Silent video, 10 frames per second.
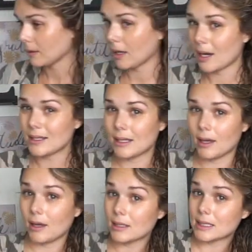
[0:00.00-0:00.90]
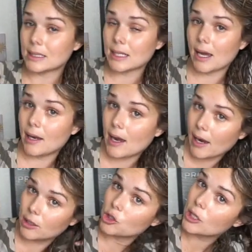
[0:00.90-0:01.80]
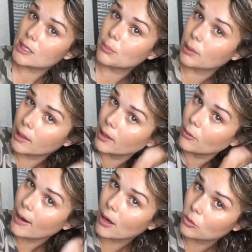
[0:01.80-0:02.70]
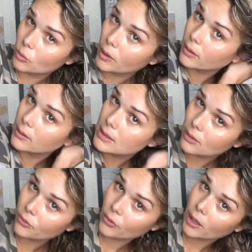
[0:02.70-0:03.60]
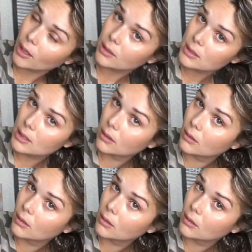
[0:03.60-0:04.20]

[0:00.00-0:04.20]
like I said, I just play around with the different